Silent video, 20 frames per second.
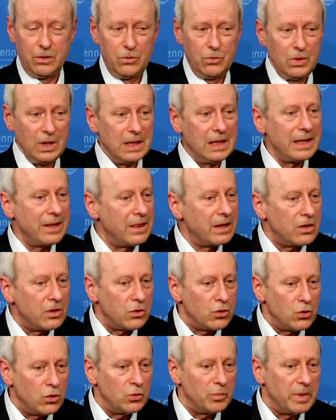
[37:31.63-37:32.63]
really the
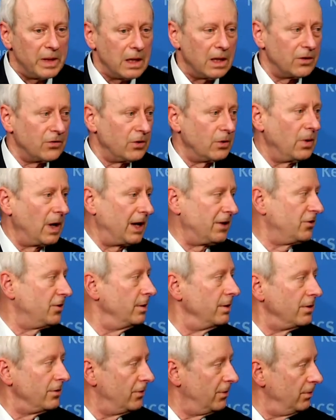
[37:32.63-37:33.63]
two biggest
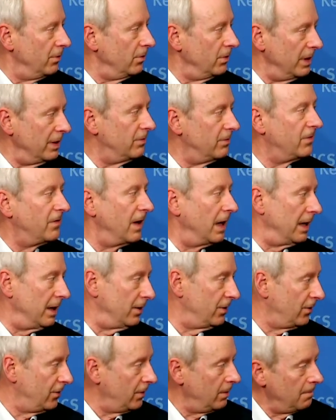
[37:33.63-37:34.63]
questions we
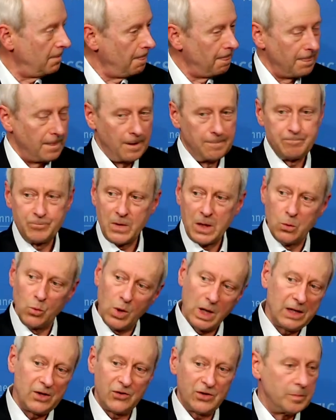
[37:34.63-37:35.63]
face.
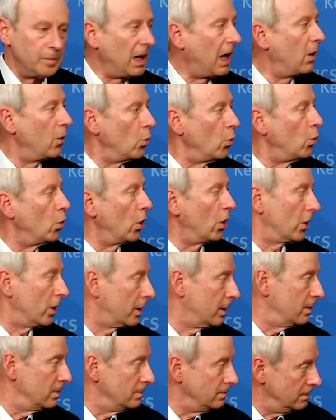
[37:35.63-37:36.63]
One is about
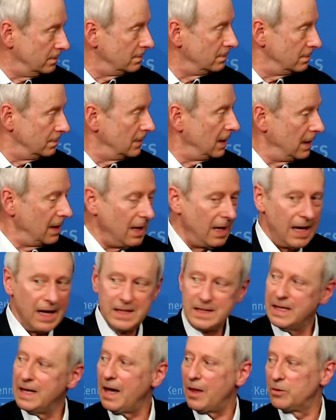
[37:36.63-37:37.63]
work,
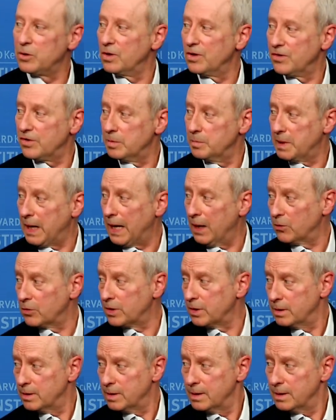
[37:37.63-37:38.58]
and the other is about